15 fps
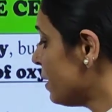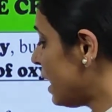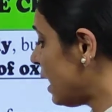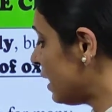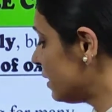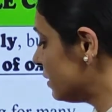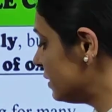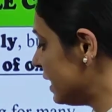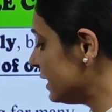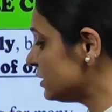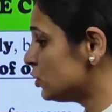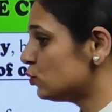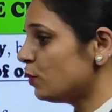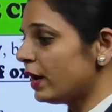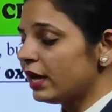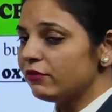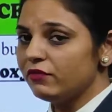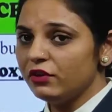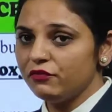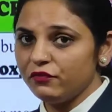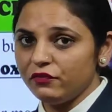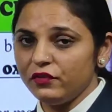and that's why
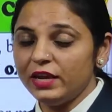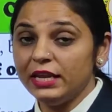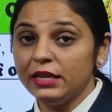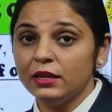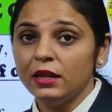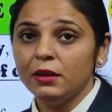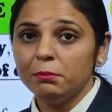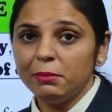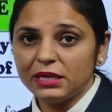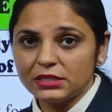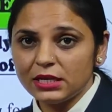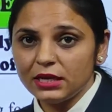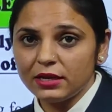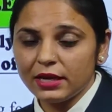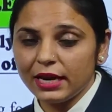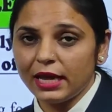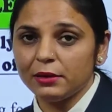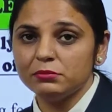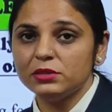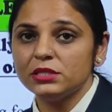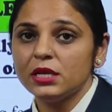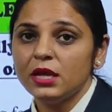we feel muscle
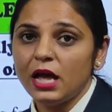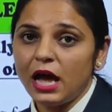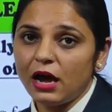cramps